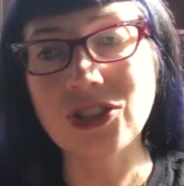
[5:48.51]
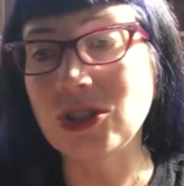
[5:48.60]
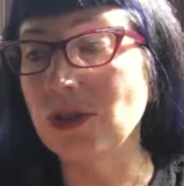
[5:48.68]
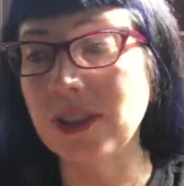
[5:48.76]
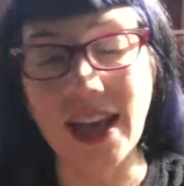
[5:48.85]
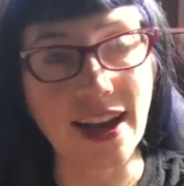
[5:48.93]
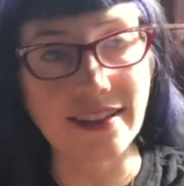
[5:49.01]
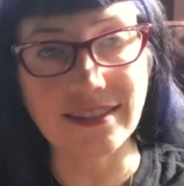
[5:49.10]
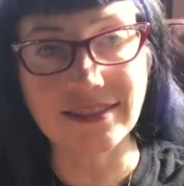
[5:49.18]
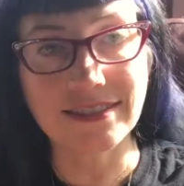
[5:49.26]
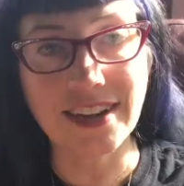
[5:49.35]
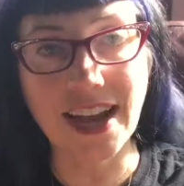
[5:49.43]
do that.
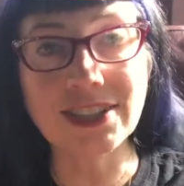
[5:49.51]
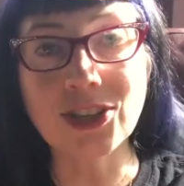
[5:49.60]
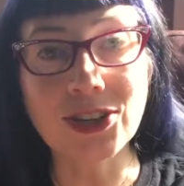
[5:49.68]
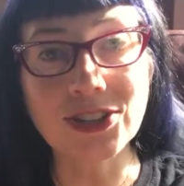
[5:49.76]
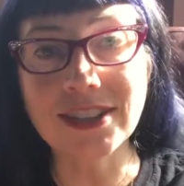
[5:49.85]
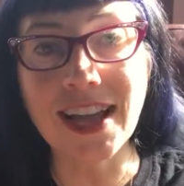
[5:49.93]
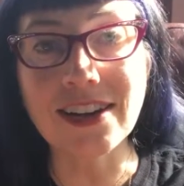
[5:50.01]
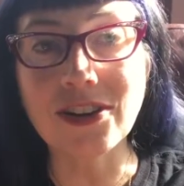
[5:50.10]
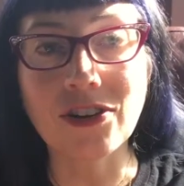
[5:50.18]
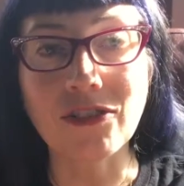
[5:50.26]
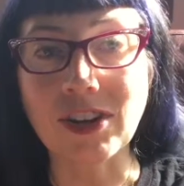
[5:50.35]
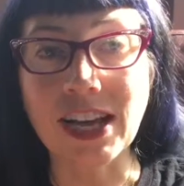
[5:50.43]
I turn that
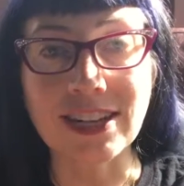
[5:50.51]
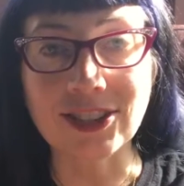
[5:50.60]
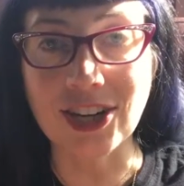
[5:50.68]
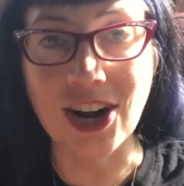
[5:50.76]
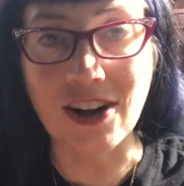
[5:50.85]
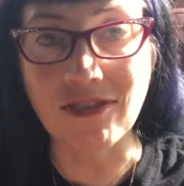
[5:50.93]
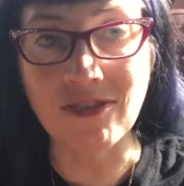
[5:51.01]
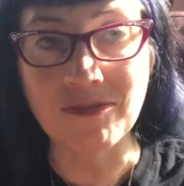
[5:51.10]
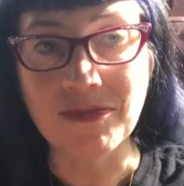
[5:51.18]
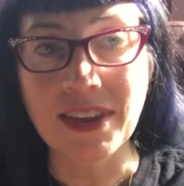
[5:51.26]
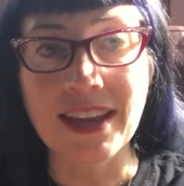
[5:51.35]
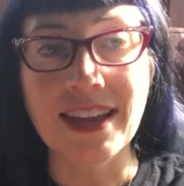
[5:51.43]
notification off.
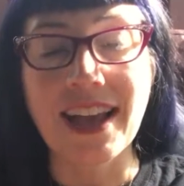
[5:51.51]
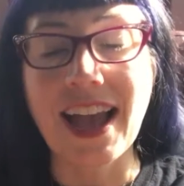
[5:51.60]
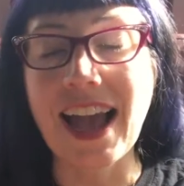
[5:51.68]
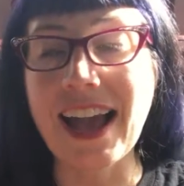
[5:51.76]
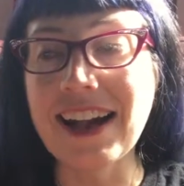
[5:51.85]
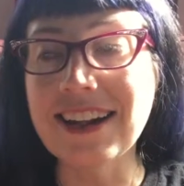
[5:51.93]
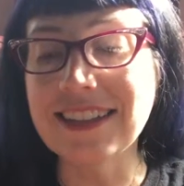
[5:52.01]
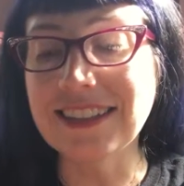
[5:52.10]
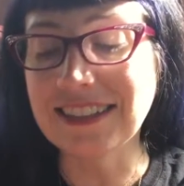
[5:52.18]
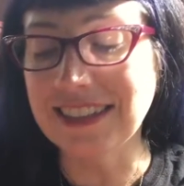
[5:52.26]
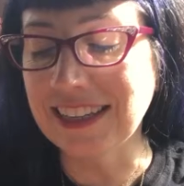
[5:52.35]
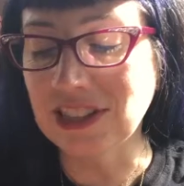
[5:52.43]

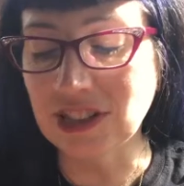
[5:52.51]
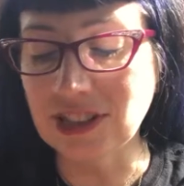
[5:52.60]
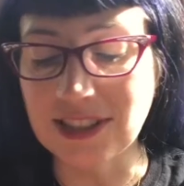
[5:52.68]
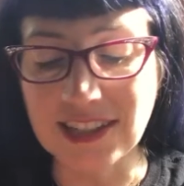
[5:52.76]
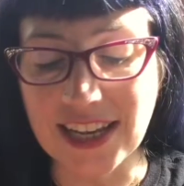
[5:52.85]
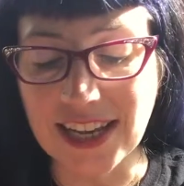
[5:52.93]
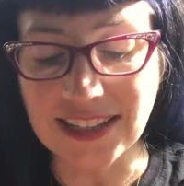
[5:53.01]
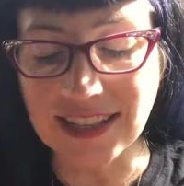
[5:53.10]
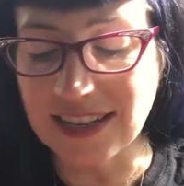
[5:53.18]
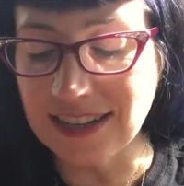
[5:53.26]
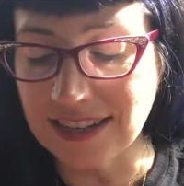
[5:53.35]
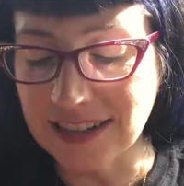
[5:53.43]
And it just
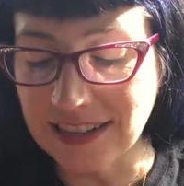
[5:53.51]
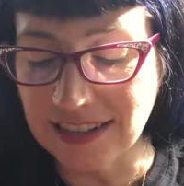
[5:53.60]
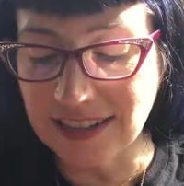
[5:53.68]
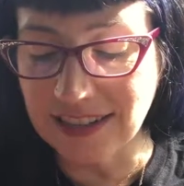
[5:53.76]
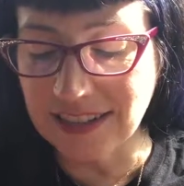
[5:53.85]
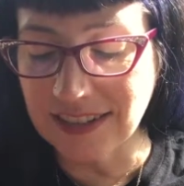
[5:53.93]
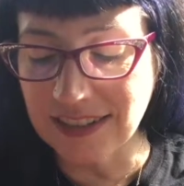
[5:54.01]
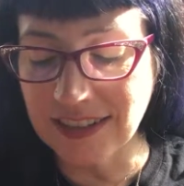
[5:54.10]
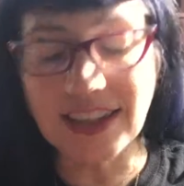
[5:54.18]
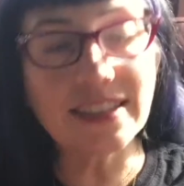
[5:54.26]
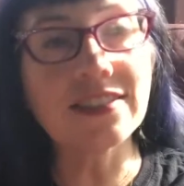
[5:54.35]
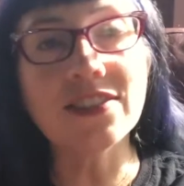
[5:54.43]
isn't,
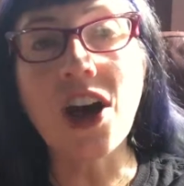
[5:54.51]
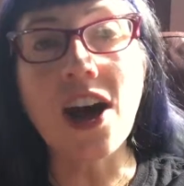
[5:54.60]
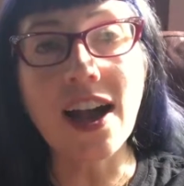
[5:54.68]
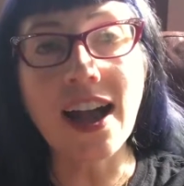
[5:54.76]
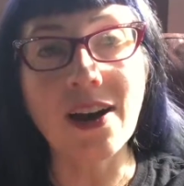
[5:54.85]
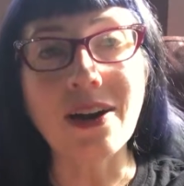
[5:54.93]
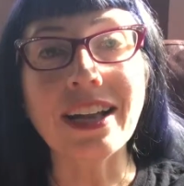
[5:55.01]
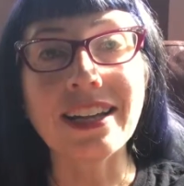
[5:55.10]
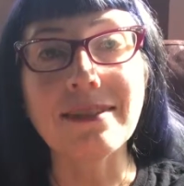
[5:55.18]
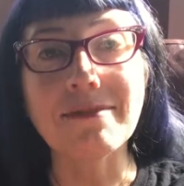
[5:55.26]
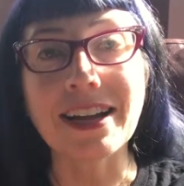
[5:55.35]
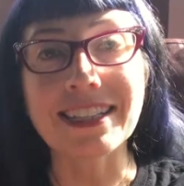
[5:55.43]
that is not how I
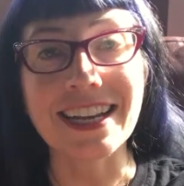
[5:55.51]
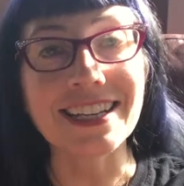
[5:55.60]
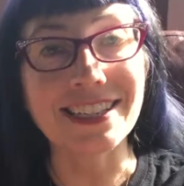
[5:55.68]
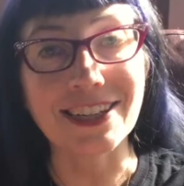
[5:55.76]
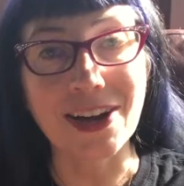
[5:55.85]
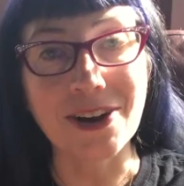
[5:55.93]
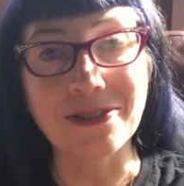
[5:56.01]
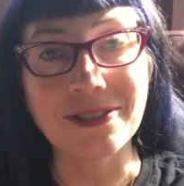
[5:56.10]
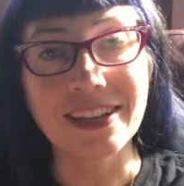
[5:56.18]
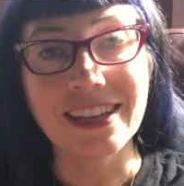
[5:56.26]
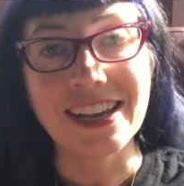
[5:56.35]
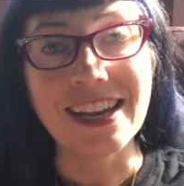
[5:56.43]
need my day to go
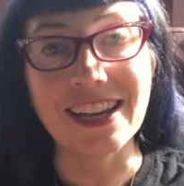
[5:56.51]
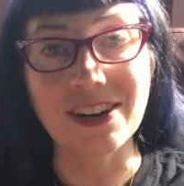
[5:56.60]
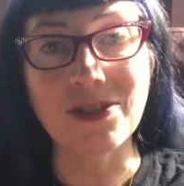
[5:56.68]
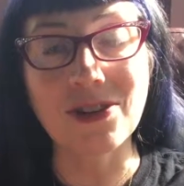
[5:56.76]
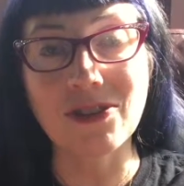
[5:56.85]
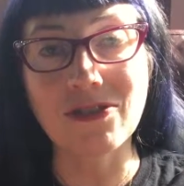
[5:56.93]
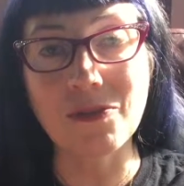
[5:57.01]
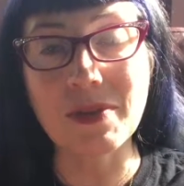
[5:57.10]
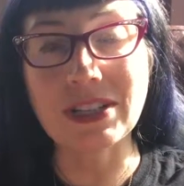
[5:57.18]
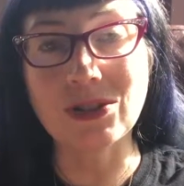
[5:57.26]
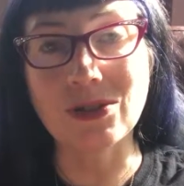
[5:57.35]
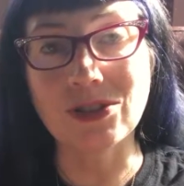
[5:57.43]
in order for
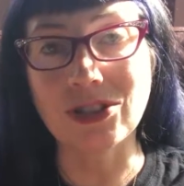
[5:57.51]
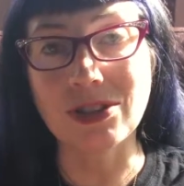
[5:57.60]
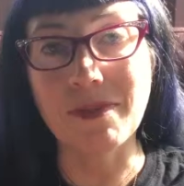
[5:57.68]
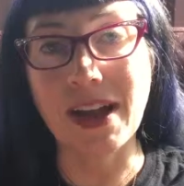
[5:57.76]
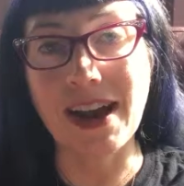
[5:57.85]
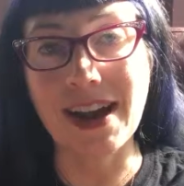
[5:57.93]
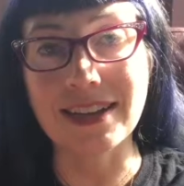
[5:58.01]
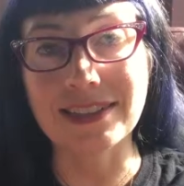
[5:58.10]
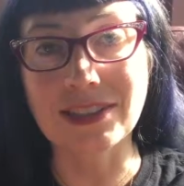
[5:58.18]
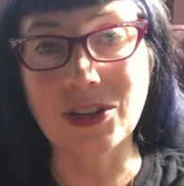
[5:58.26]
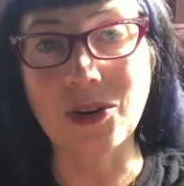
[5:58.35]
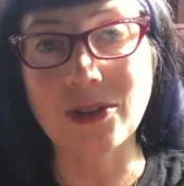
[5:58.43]
me to achieve my
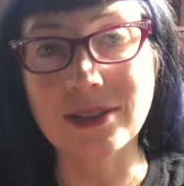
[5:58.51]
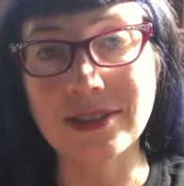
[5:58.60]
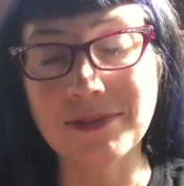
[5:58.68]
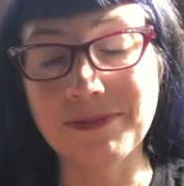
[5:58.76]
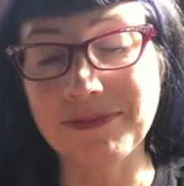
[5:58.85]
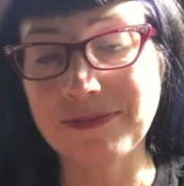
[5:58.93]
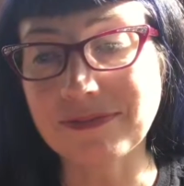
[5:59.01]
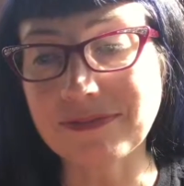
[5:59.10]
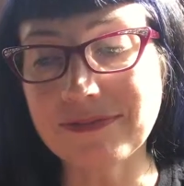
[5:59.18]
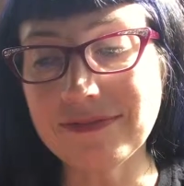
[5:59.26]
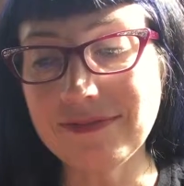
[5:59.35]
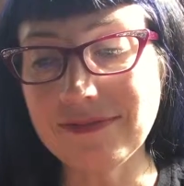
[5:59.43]
highest goals.
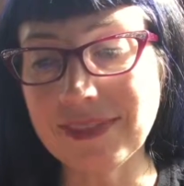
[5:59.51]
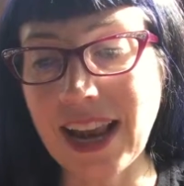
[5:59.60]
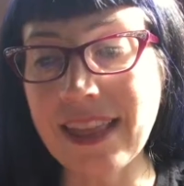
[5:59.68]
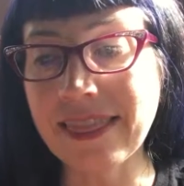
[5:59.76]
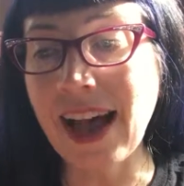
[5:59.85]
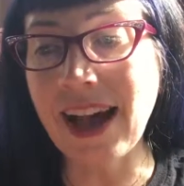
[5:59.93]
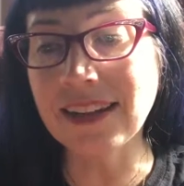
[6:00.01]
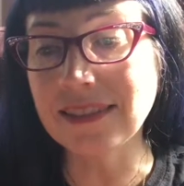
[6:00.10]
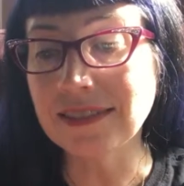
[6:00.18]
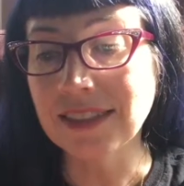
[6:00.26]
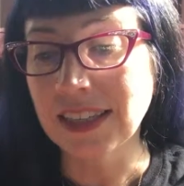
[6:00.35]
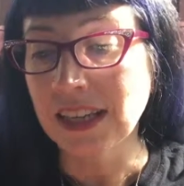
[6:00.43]
And that,
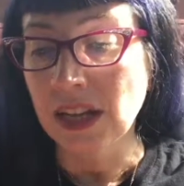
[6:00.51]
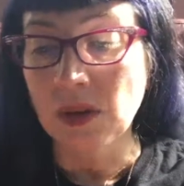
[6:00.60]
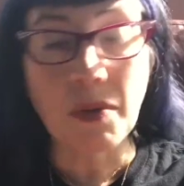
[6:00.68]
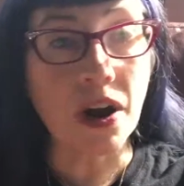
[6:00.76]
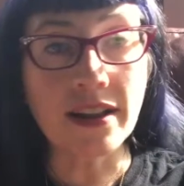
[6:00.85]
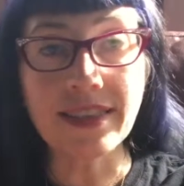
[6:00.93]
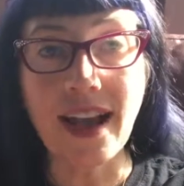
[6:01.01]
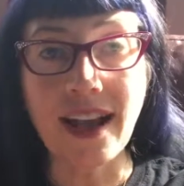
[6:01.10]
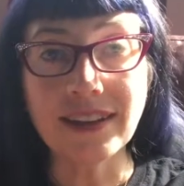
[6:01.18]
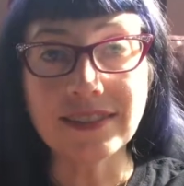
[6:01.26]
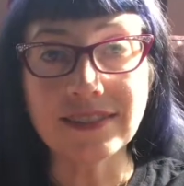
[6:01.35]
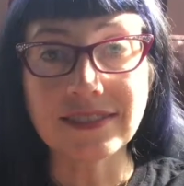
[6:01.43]
part of
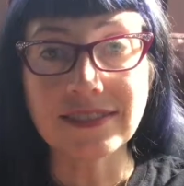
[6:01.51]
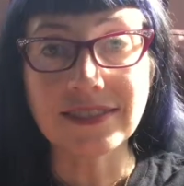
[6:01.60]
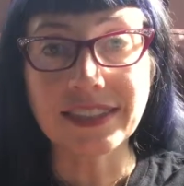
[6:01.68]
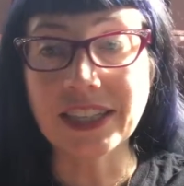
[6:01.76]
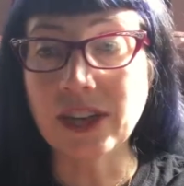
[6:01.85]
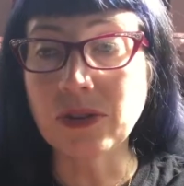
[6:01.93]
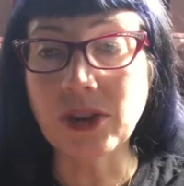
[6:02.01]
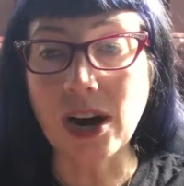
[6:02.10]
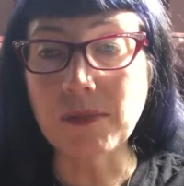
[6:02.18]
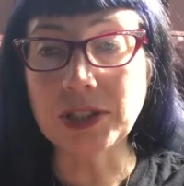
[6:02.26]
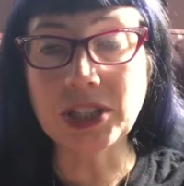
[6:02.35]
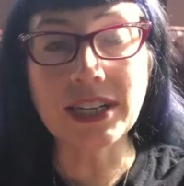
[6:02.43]
that, you know,
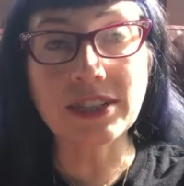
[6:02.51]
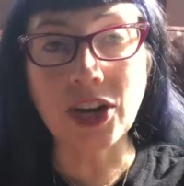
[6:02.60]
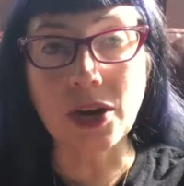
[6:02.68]
garbage in,